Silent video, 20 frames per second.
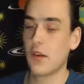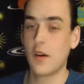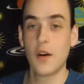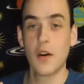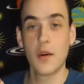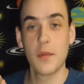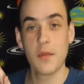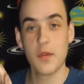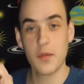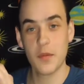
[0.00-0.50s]

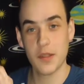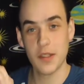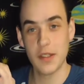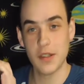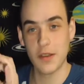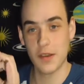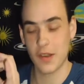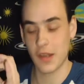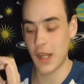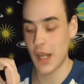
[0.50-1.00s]
arms with the
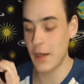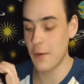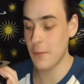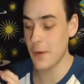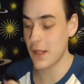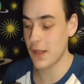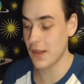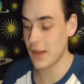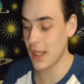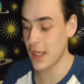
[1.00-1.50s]
little side
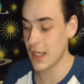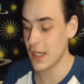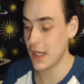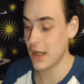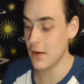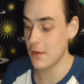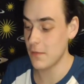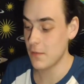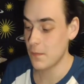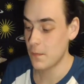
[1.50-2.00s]
wings hanging
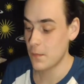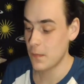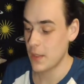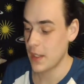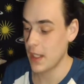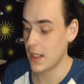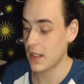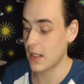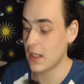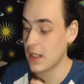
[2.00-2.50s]
out,
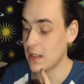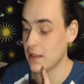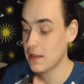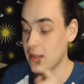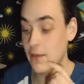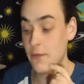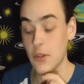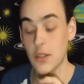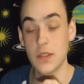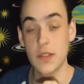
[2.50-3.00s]
and a
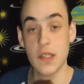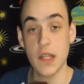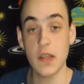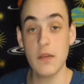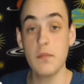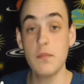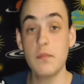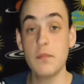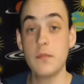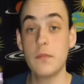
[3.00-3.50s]
clever
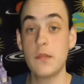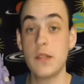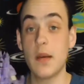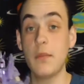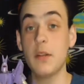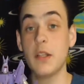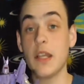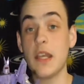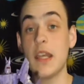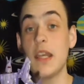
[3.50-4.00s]

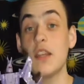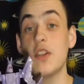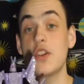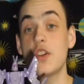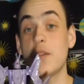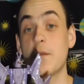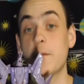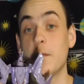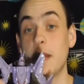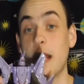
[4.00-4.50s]
double hinge
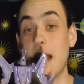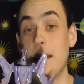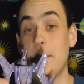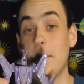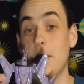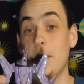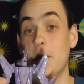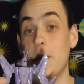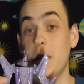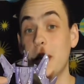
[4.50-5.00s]
and flap
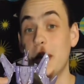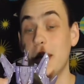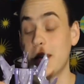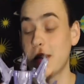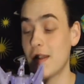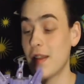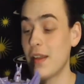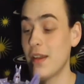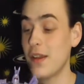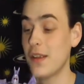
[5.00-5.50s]
on the
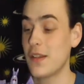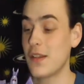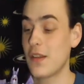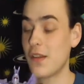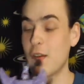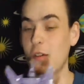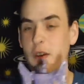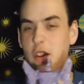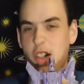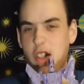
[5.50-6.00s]
wings to
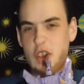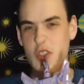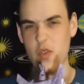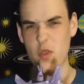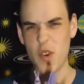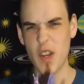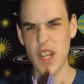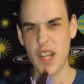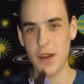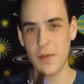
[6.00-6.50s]
sort of
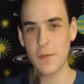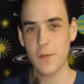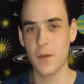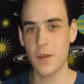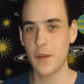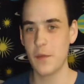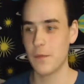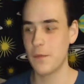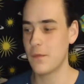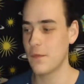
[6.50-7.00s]
shrink them for
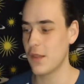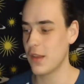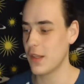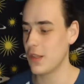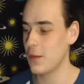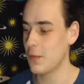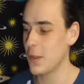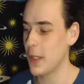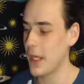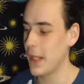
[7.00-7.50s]
the
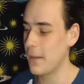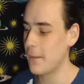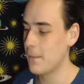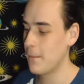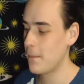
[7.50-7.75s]
silhouette.